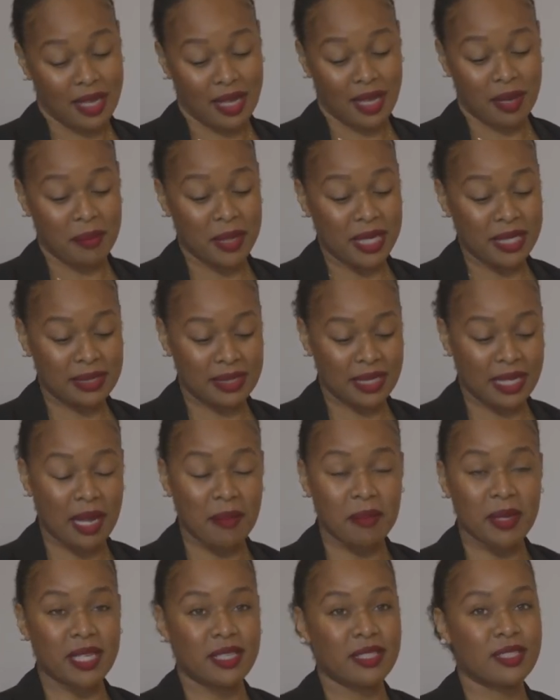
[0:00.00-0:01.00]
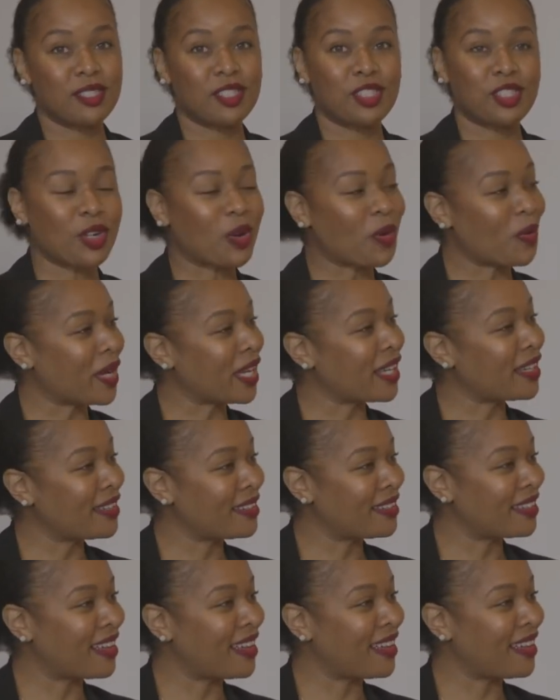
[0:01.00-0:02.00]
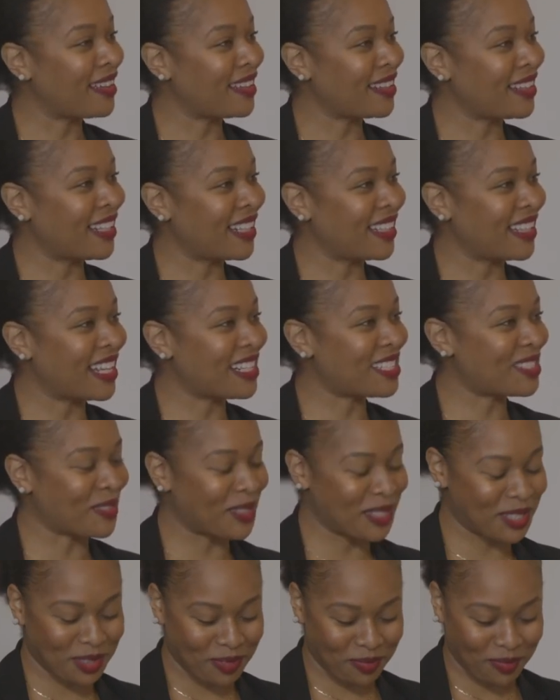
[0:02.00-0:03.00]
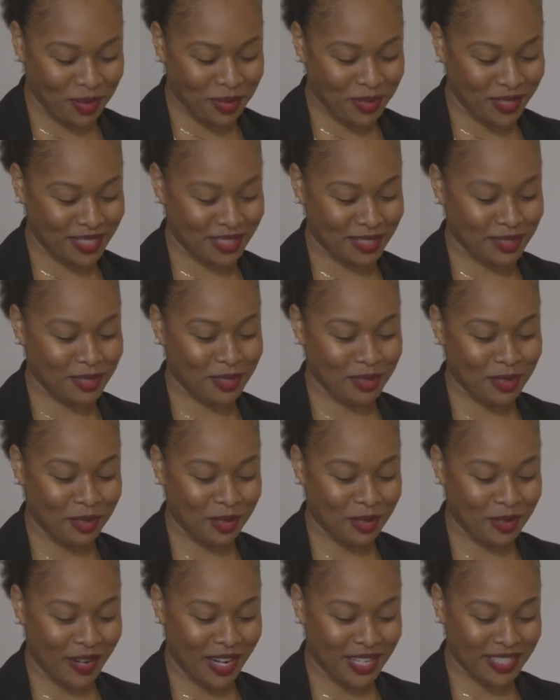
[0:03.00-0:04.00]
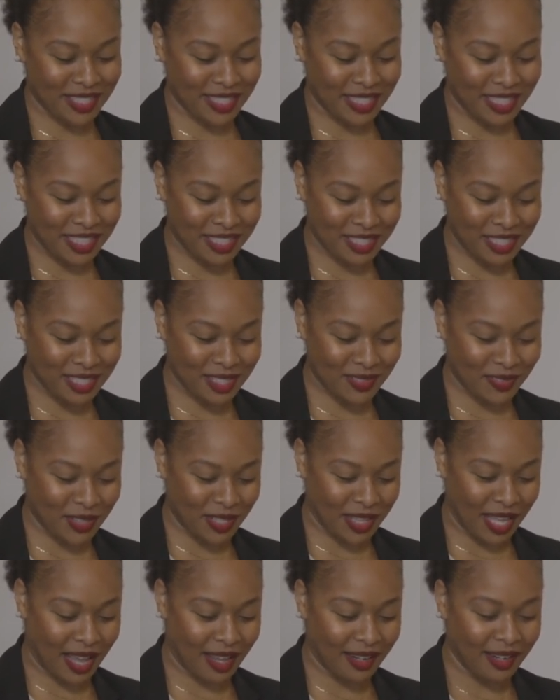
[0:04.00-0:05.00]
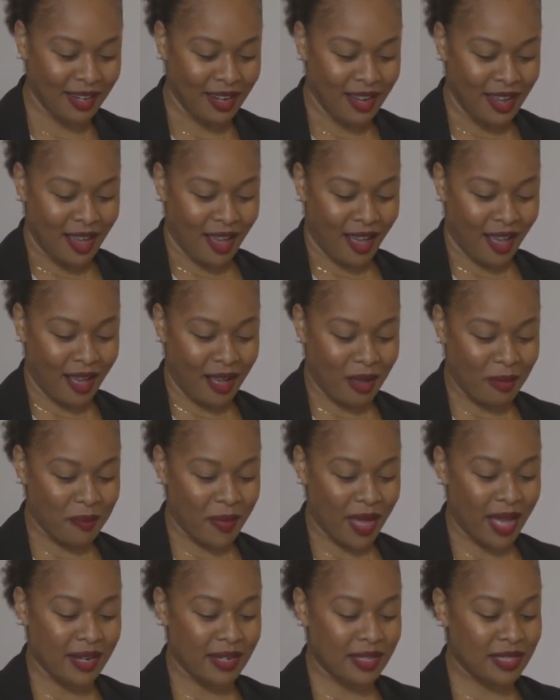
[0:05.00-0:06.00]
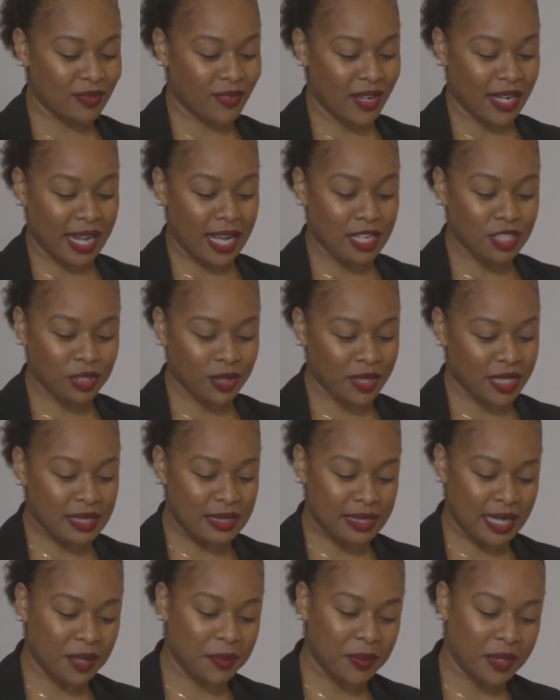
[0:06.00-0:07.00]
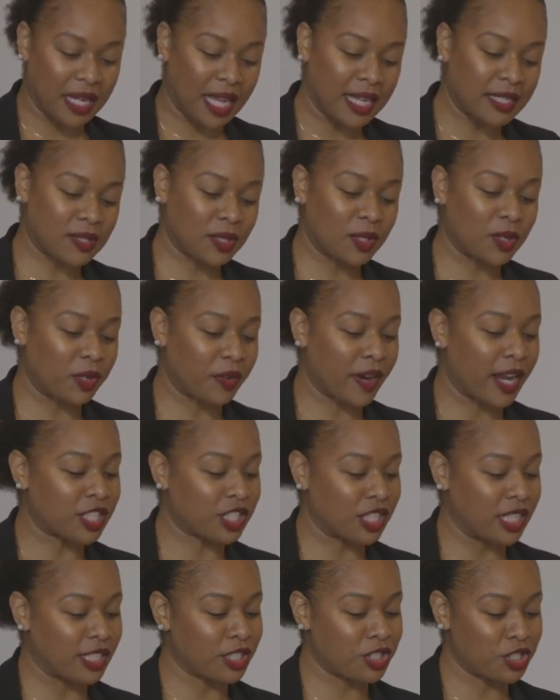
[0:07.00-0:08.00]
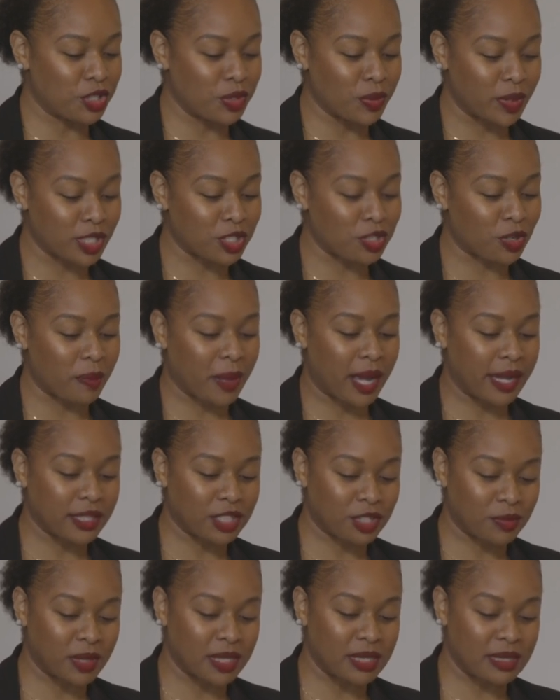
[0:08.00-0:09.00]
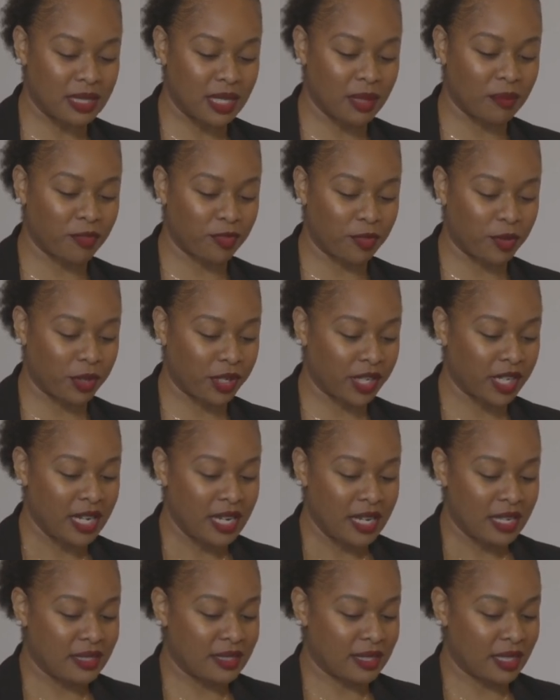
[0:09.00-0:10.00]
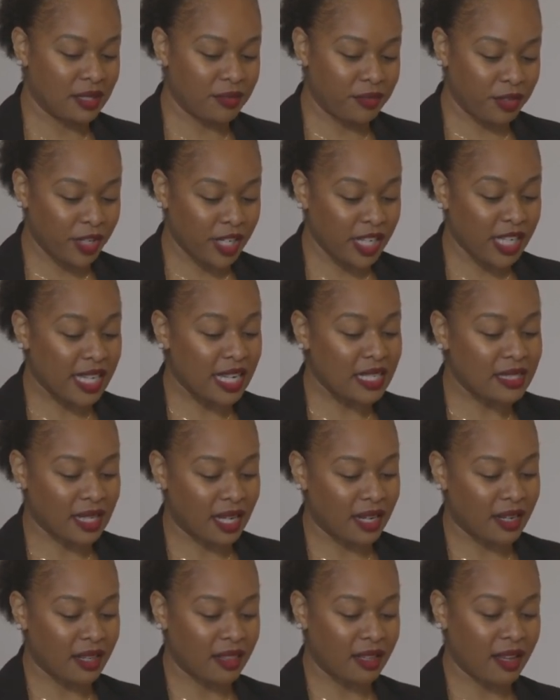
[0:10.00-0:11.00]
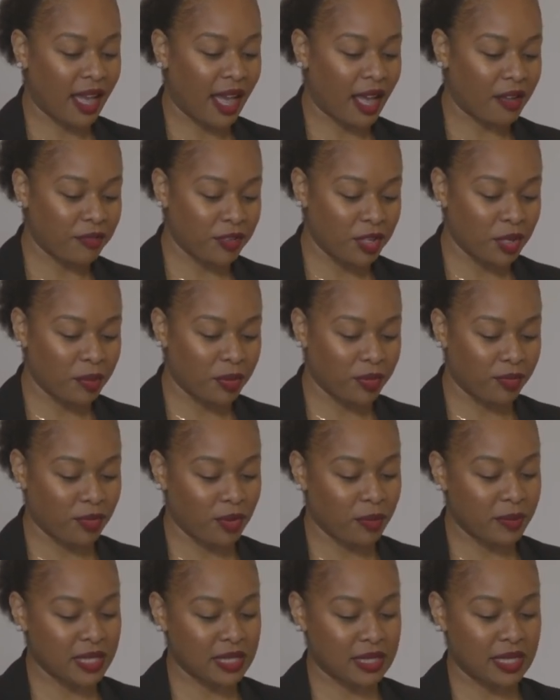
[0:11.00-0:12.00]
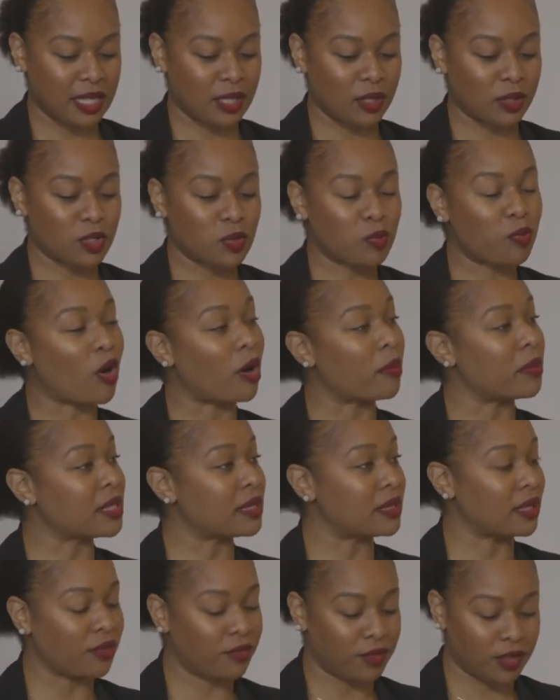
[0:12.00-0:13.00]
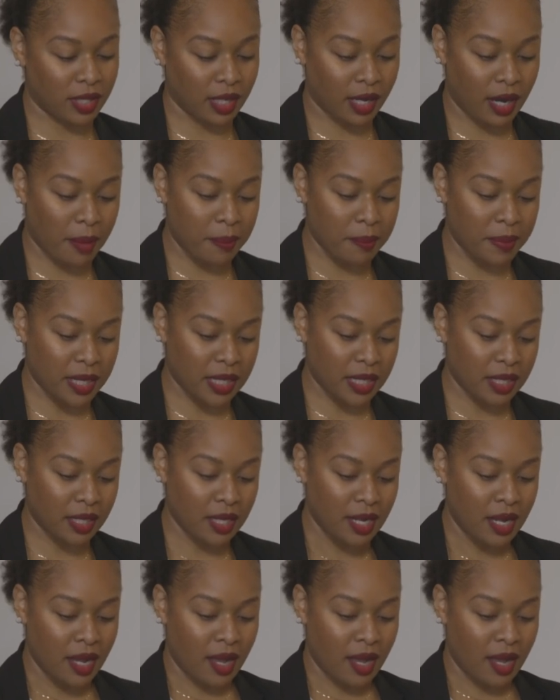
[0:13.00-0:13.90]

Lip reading: Amazing. I mean, it's showing that's what you focused on. So congratulations for that. And as Financial Insight, we'd like to congratulate you and your management team for delivering yet another half-year performance that looks promising for the company.